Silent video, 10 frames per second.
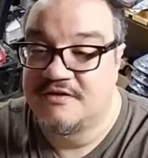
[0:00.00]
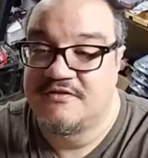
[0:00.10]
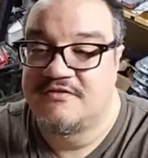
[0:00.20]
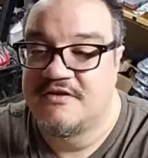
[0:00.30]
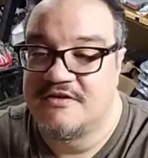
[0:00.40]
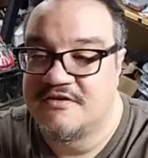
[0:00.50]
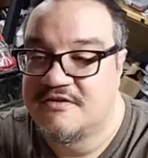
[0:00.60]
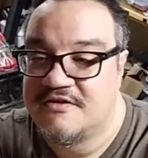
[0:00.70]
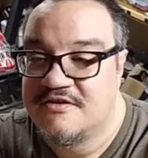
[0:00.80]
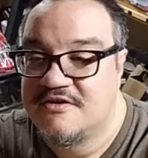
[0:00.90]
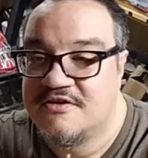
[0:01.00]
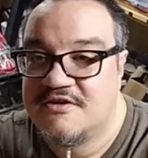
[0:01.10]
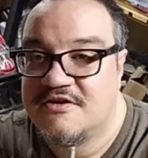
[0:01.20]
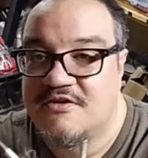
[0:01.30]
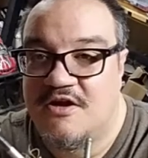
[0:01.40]
it uh,
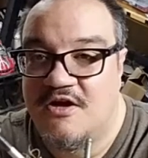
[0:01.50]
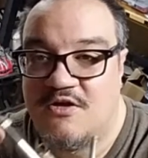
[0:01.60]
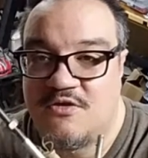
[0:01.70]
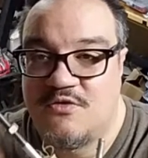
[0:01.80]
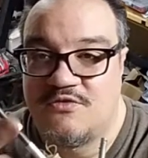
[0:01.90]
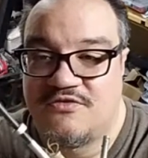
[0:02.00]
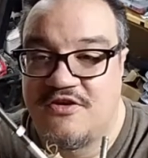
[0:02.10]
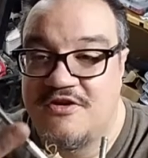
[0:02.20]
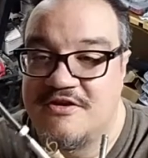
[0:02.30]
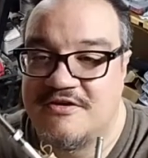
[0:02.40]
all goes